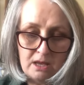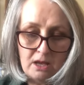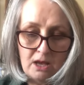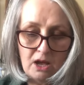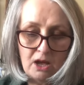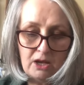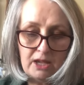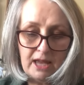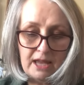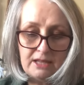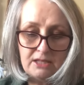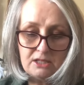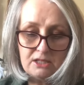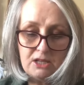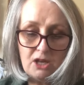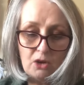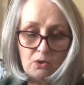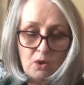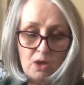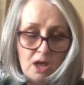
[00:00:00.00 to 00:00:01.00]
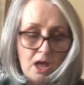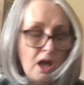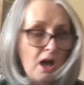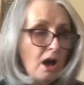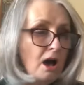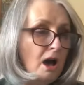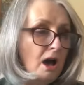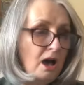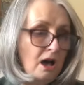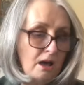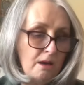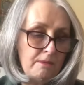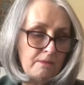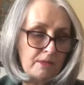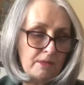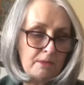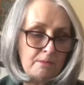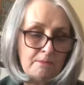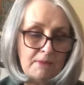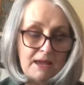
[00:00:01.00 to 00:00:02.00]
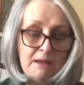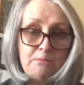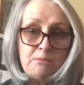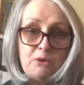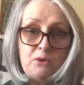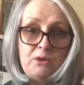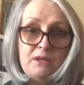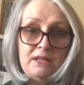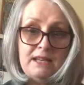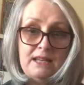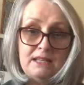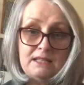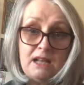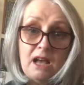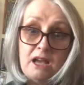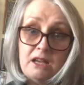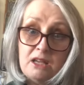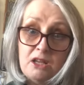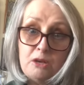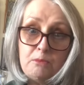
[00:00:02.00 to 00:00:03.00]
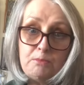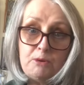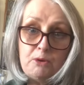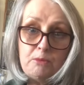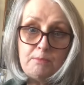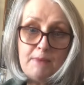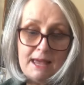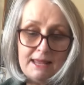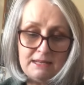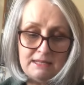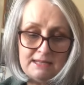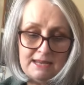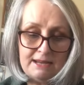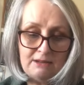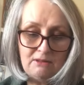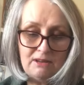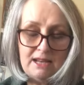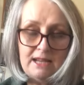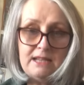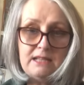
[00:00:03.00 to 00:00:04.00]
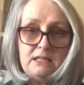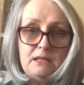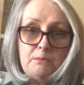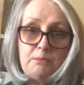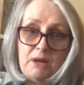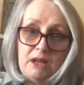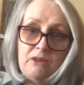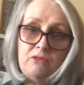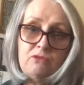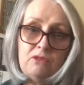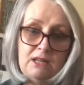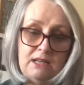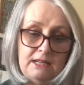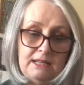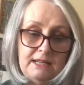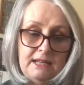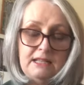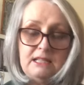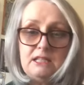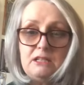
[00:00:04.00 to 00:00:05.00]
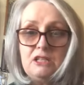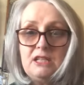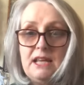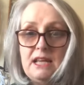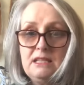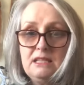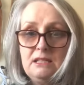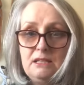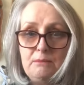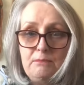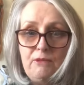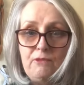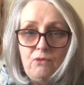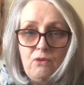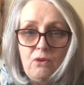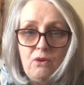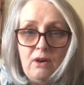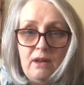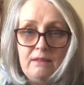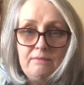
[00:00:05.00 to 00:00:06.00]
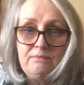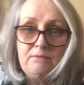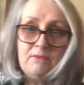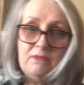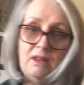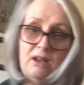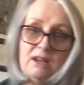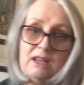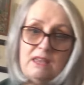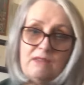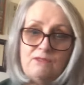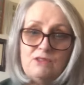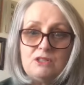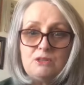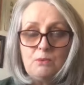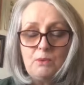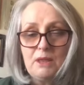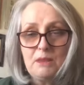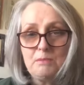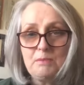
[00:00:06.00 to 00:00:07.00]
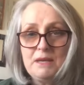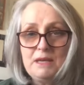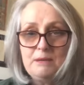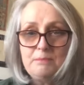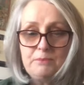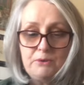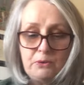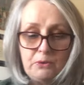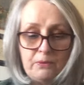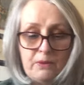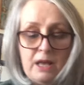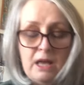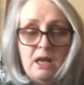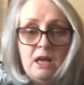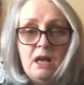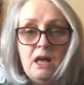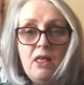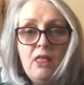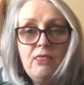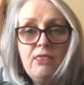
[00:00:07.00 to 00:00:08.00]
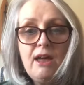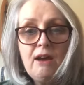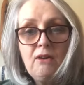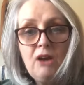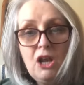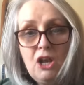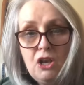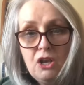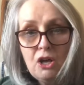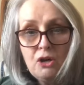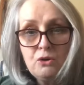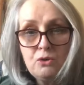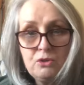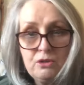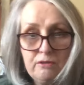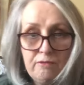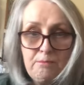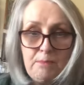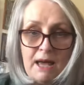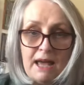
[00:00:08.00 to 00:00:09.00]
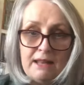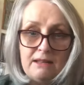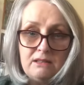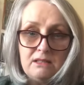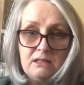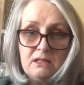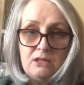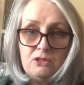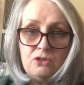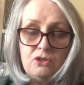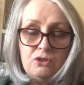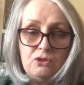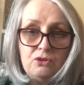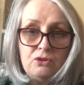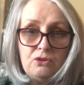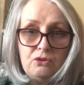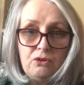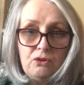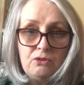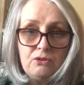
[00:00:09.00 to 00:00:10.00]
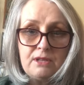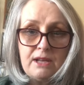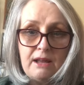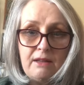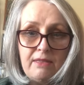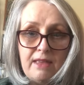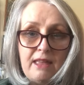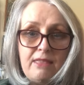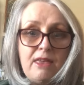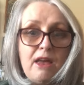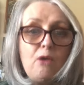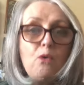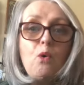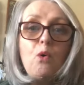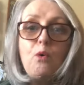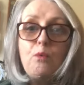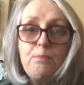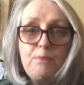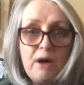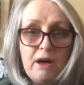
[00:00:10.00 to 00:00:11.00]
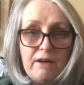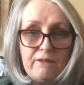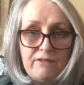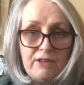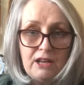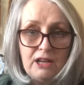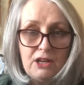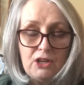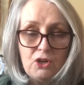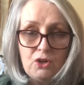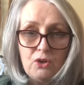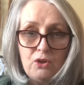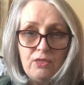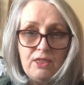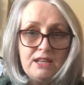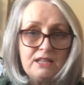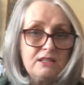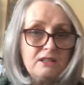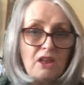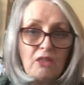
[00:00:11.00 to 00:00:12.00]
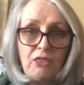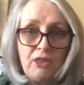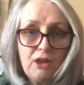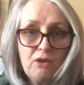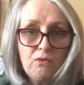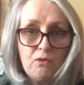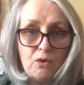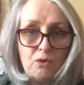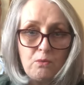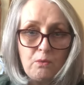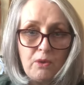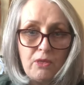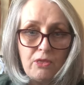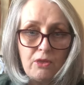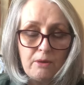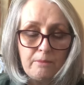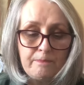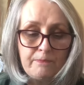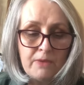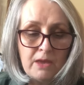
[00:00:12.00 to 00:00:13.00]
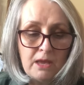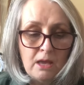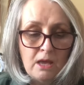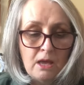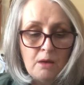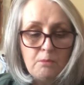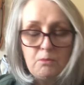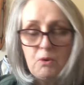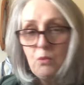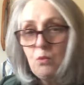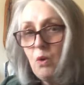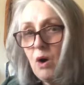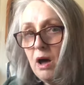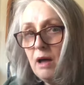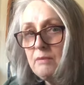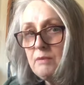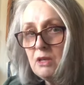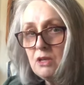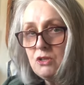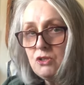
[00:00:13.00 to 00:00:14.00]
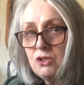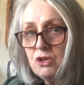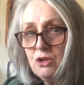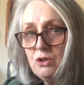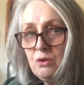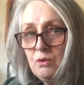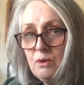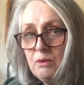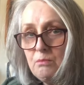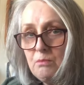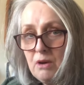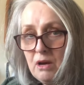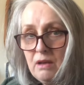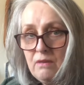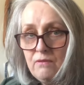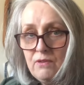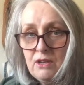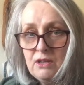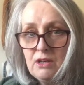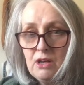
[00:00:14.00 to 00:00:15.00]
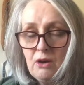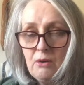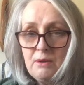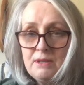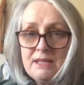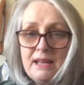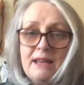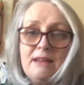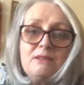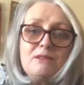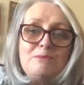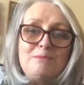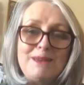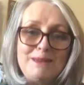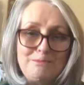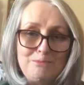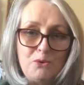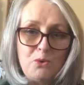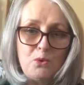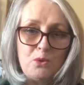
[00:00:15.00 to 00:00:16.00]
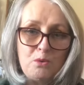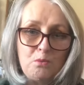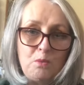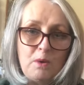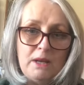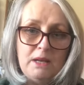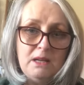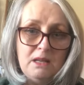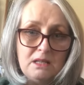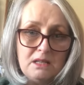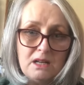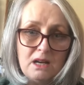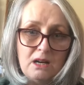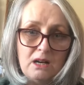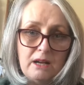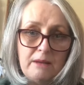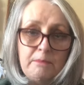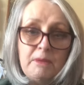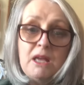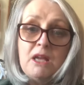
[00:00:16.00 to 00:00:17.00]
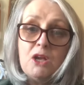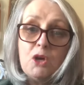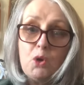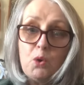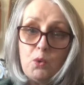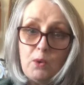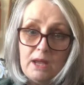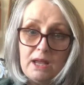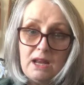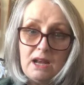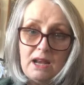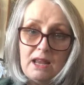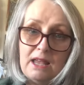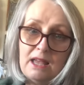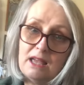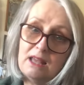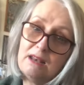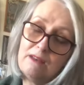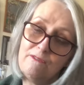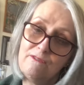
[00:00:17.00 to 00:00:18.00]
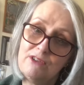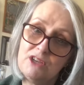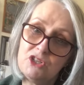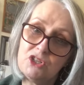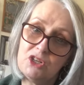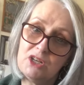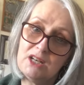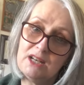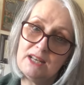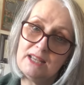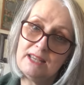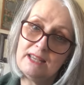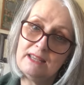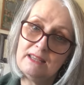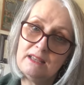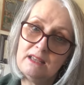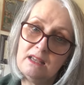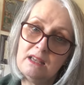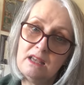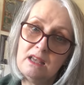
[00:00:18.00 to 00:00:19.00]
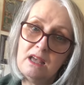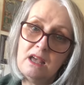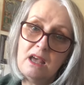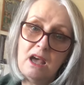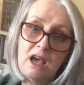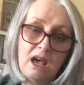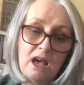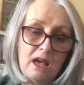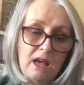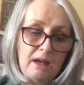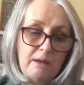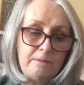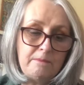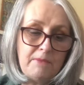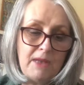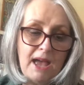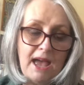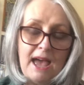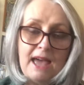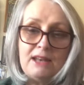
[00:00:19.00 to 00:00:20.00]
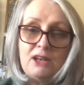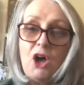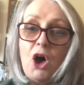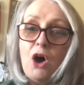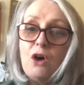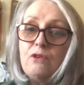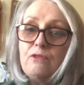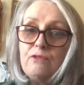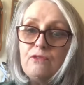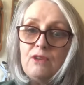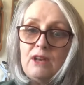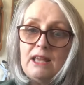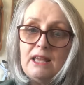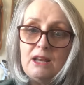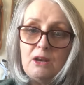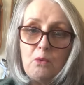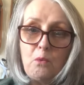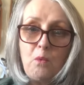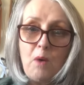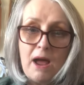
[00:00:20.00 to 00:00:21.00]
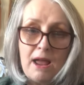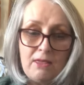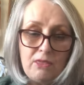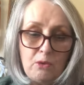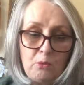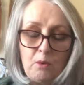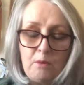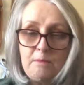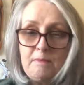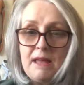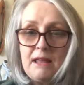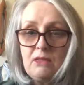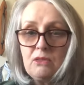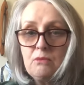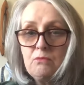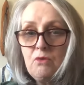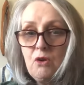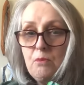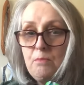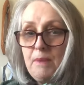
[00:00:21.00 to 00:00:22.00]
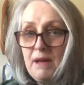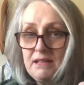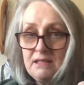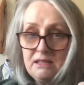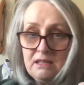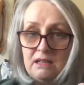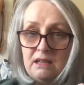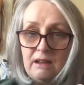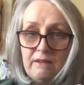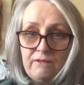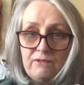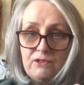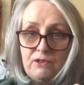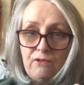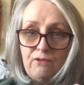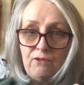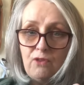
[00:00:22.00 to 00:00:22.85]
Okay, so the main point is I'm going to put pattern out later, but I really need to test it before I give it to other people. There are loads of patterns and tutorials out there. They're all perfectly good. There's nothing wrong with them. But what I'm going to show you in my video is how to make more than one at a time, quickly and efficiently, and hopefully in a way that will make them robust enough to